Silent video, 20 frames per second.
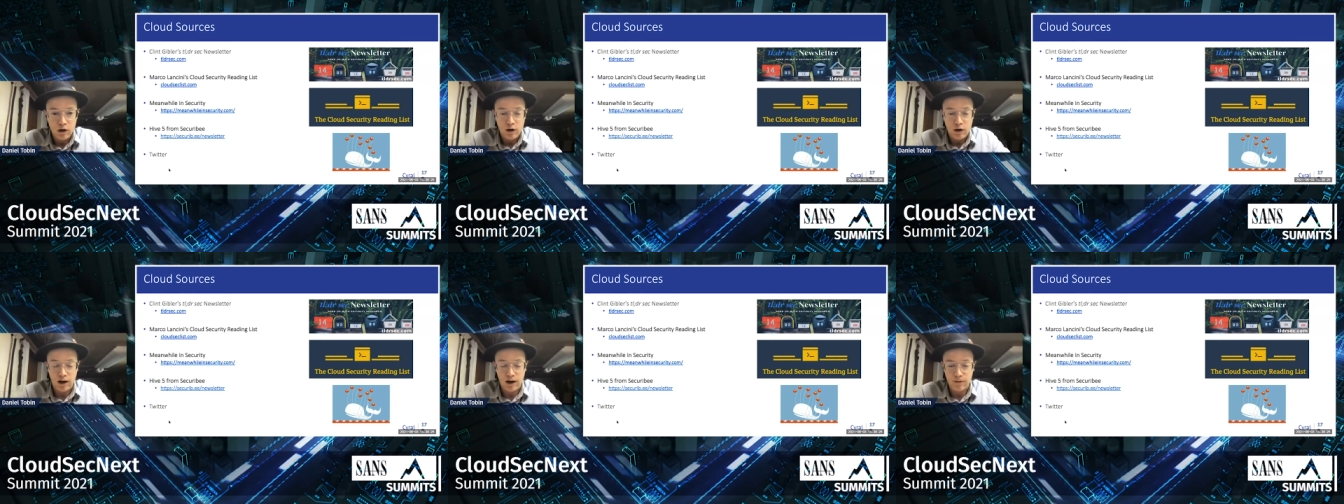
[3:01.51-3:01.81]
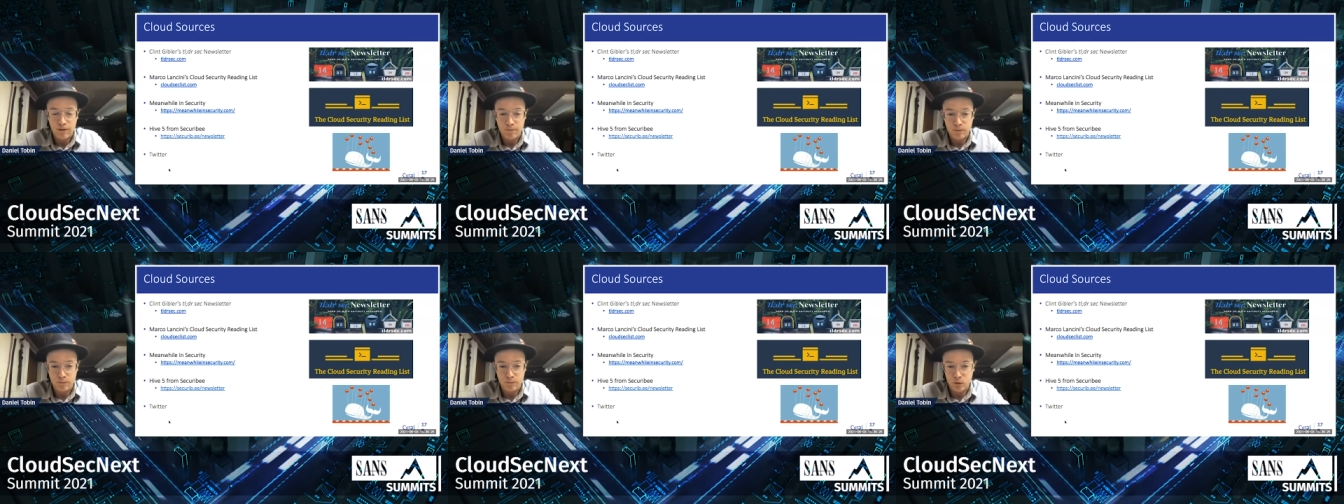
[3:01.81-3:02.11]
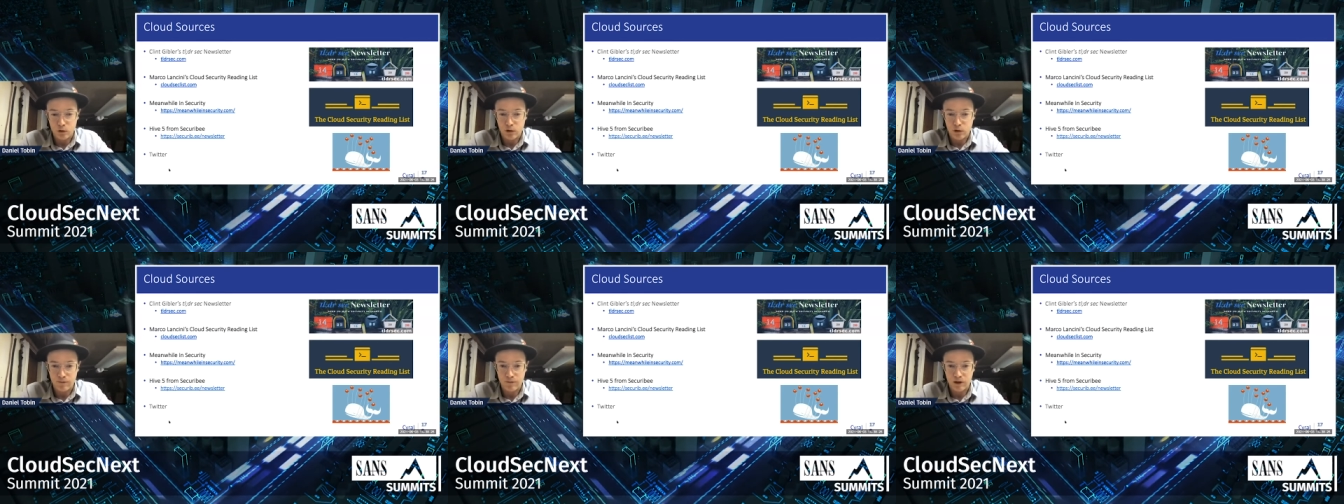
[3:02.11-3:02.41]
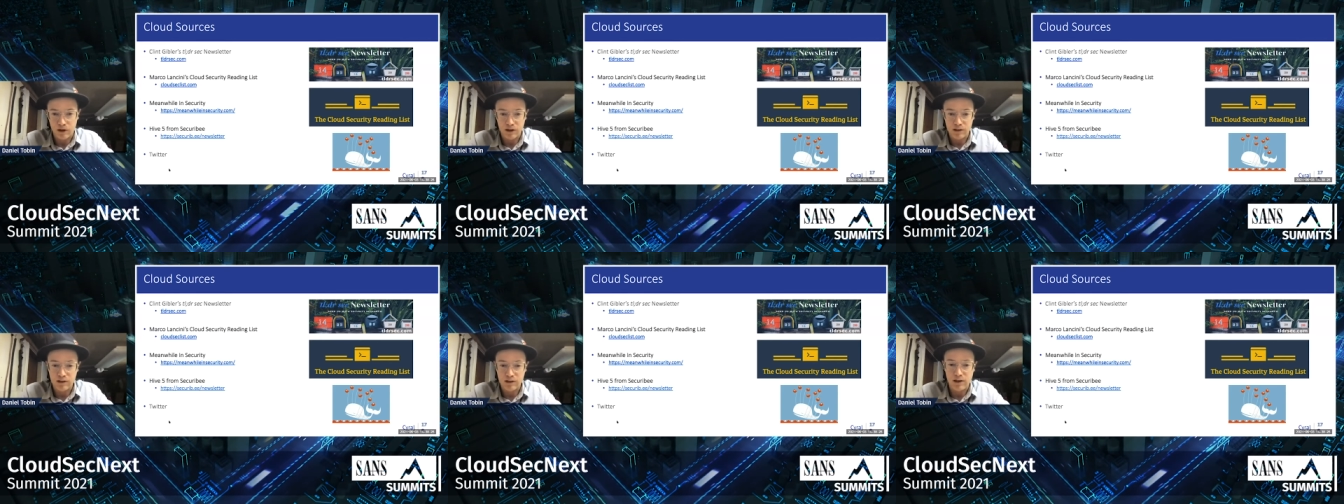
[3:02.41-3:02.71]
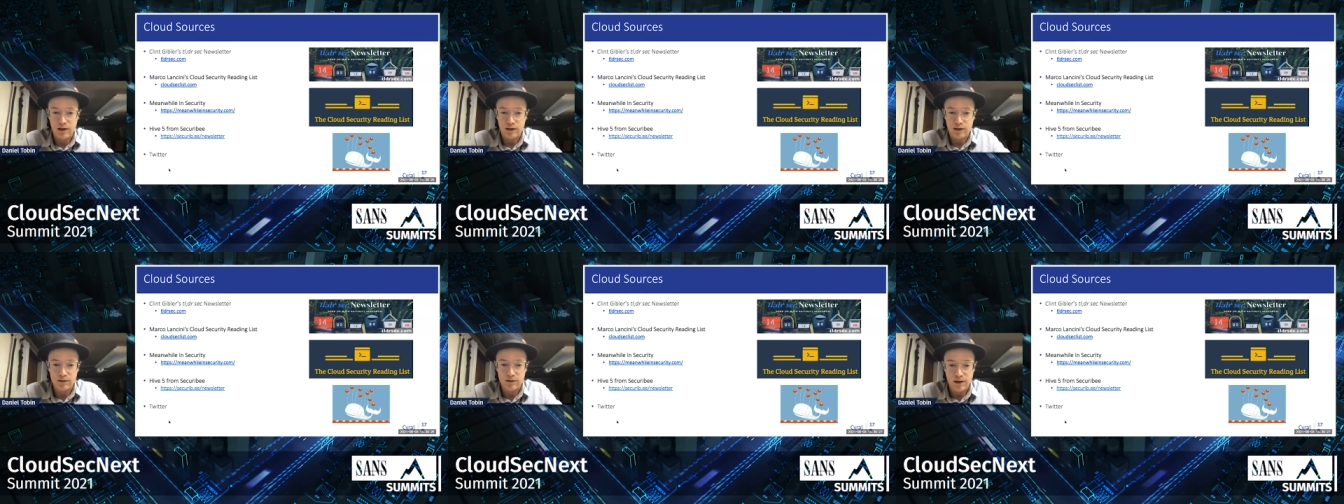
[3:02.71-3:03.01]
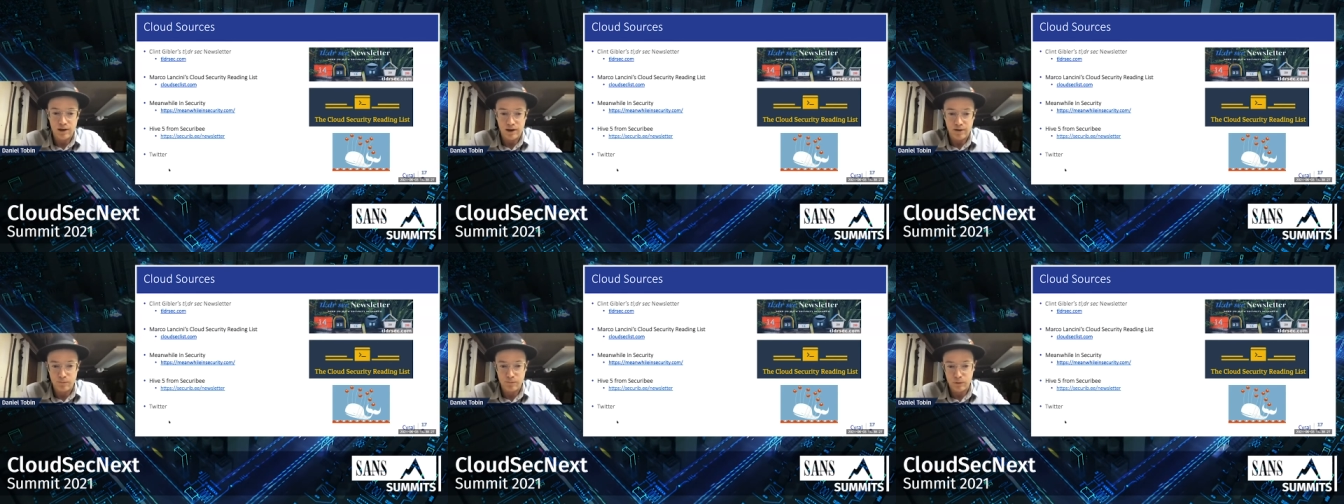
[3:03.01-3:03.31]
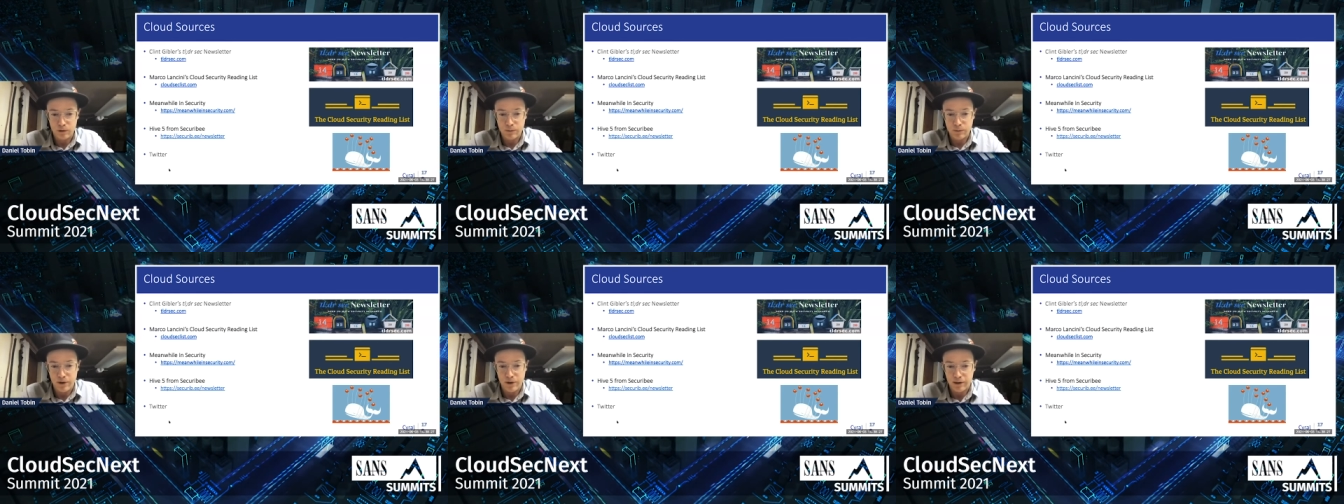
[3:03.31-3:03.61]
uh, from more of a dev
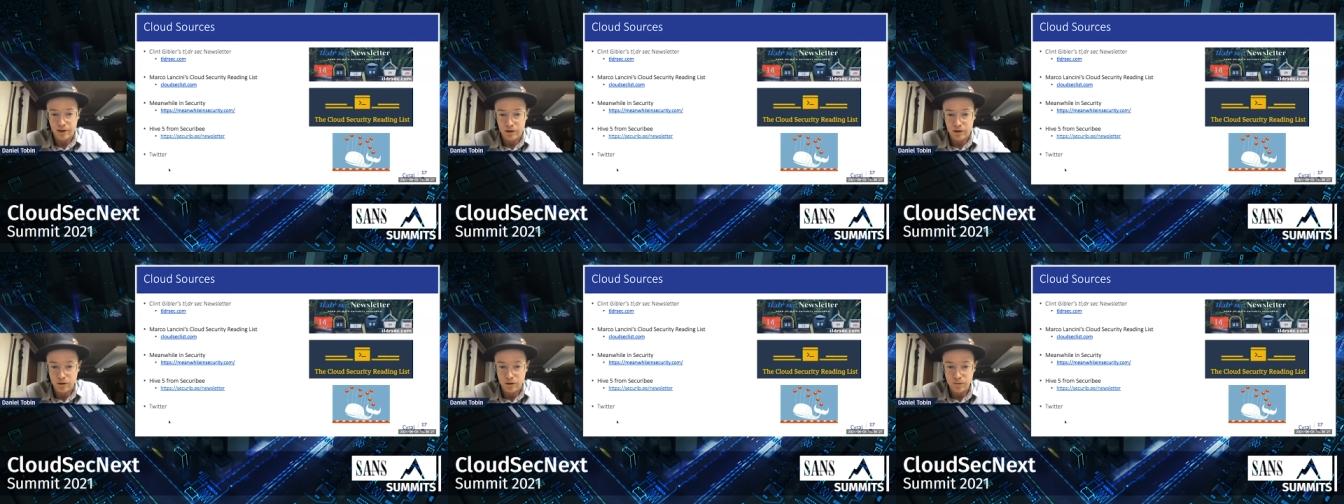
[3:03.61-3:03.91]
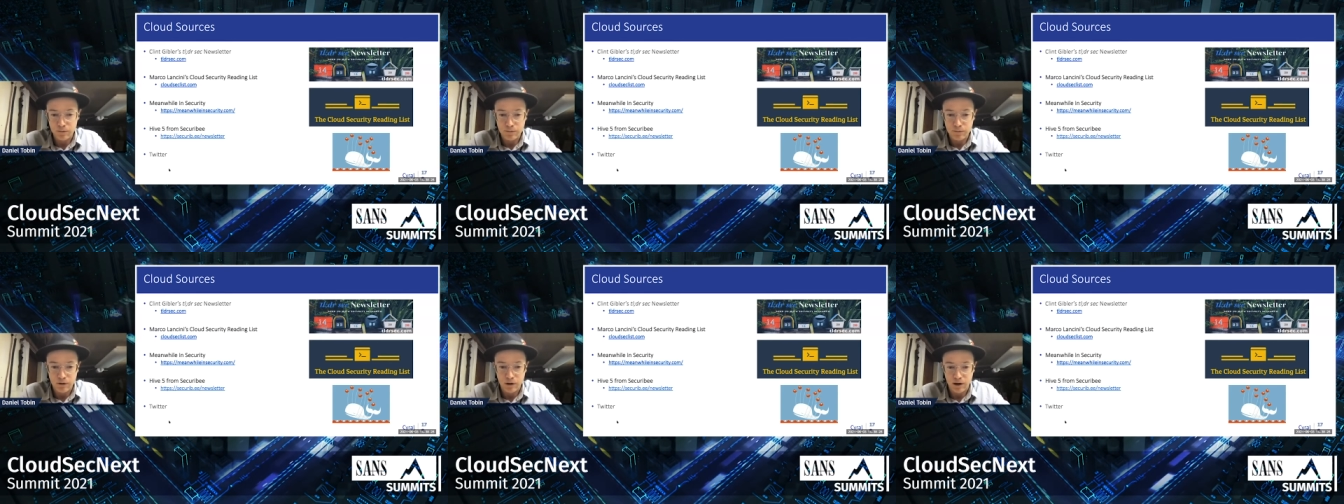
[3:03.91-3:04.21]
perspective.